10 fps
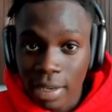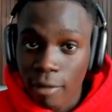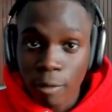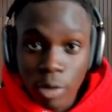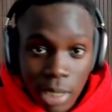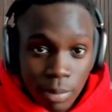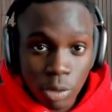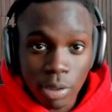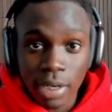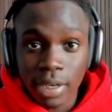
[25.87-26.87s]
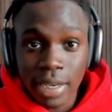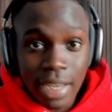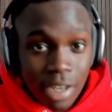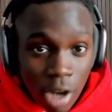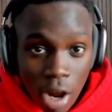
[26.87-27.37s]
a full-time student
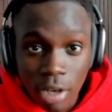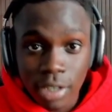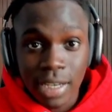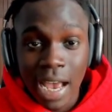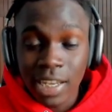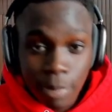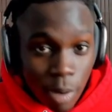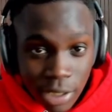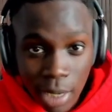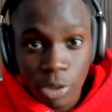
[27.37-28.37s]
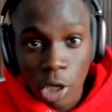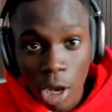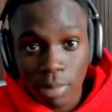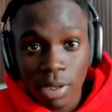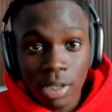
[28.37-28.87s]
in college, has a part-time job,